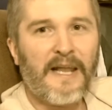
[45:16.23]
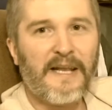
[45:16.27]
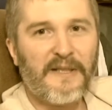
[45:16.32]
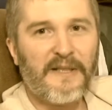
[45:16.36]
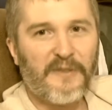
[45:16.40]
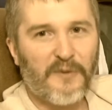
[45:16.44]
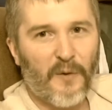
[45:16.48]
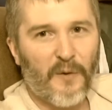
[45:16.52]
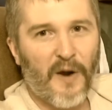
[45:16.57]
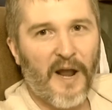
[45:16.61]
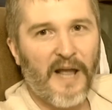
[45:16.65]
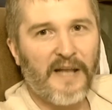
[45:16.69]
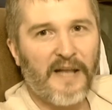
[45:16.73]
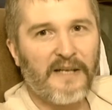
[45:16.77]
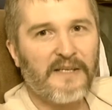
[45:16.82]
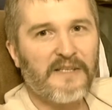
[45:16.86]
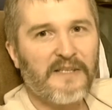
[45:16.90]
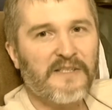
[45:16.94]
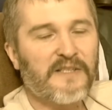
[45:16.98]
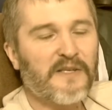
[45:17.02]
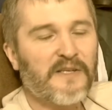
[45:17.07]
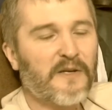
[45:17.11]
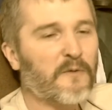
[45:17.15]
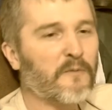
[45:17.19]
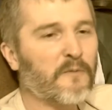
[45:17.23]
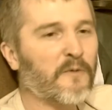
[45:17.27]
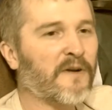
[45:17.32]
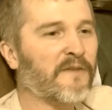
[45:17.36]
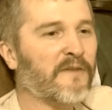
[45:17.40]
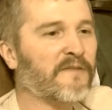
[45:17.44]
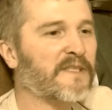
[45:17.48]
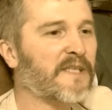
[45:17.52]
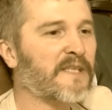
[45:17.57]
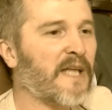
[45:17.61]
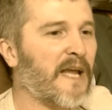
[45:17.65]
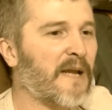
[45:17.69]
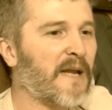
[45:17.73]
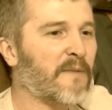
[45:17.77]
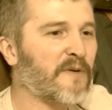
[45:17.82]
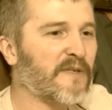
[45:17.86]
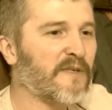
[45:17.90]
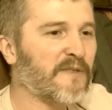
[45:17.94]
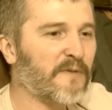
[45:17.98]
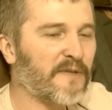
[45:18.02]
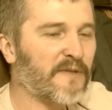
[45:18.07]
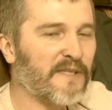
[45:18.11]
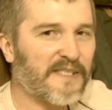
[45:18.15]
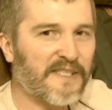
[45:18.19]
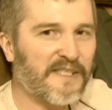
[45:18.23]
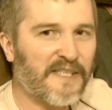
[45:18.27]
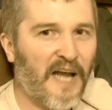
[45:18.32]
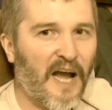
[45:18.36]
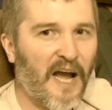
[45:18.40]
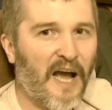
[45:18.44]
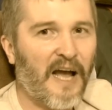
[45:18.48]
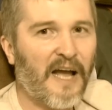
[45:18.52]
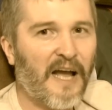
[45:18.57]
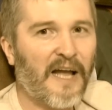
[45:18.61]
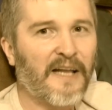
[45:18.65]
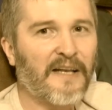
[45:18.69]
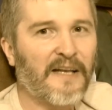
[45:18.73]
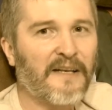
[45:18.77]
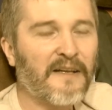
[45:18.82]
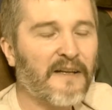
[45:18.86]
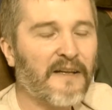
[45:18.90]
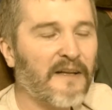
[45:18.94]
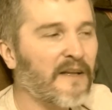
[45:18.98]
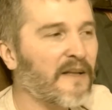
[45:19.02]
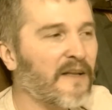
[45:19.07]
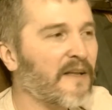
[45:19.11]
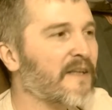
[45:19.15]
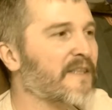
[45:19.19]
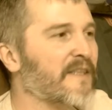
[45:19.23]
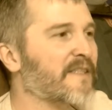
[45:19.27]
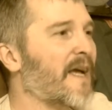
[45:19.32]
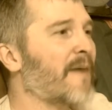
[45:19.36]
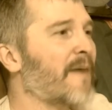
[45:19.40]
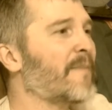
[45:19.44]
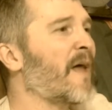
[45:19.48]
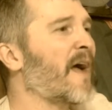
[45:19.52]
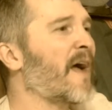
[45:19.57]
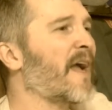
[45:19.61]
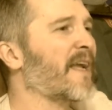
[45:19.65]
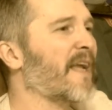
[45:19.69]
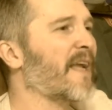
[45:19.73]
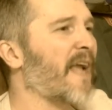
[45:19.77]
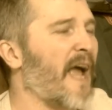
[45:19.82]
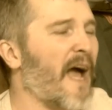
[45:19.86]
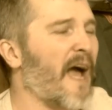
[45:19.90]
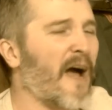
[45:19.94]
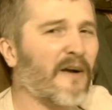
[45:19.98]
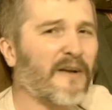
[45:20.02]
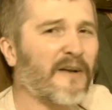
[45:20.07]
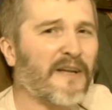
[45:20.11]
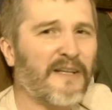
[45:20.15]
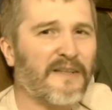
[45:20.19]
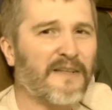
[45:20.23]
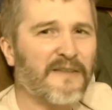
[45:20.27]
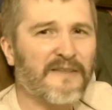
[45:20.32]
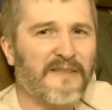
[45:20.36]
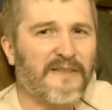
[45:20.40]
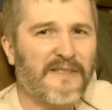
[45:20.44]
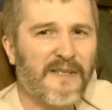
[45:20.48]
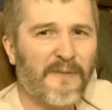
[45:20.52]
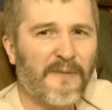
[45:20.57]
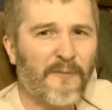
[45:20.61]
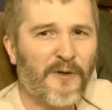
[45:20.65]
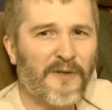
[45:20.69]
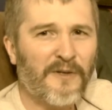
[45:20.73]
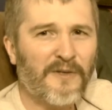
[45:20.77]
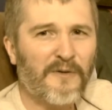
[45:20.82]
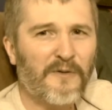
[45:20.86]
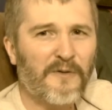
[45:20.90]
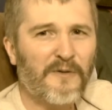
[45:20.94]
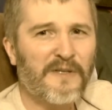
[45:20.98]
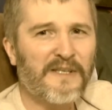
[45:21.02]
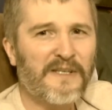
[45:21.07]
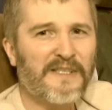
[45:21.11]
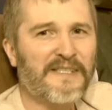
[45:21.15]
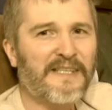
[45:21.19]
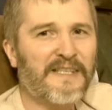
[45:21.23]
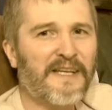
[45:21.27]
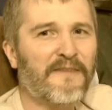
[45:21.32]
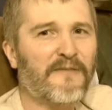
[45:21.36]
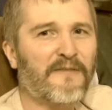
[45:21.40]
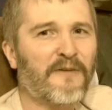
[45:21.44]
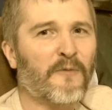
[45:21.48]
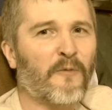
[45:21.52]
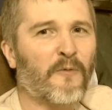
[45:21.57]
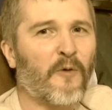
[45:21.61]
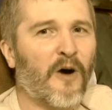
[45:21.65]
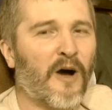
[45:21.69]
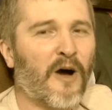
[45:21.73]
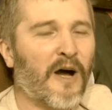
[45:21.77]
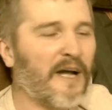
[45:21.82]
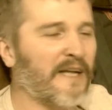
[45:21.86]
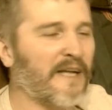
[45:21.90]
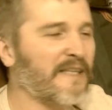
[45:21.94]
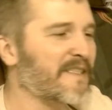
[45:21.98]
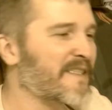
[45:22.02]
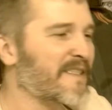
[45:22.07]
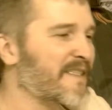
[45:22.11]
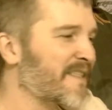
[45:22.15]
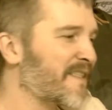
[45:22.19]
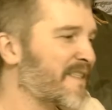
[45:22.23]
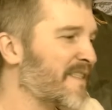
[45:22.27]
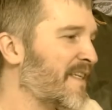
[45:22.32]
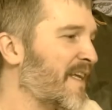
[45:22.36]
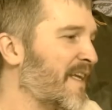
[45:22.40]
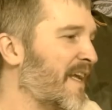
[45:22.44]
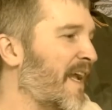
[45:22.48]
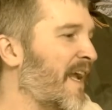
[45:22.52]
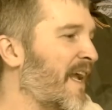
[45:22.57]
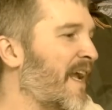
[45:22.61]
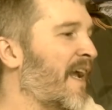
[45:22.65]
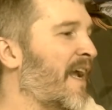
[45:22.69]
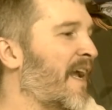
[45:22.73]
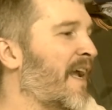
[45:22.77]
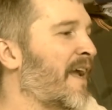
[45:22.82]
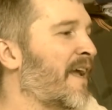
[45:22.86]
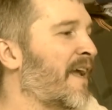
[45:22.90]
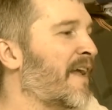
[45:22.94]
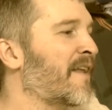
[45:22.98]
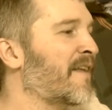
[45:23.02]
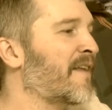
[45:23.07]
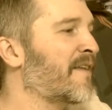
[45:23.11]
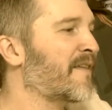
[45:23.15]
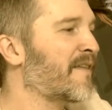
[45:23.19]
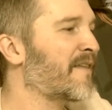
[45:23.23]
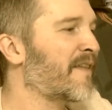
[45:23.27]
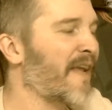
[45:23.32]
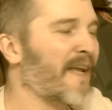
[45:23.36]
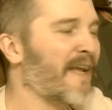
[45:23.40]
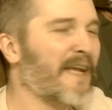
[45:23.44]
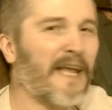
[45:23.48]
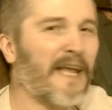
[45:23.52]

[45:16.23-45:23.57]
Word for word: and he threatened to shoot one of his neighbors with his gun. Because I'm like, how could someone do this even once and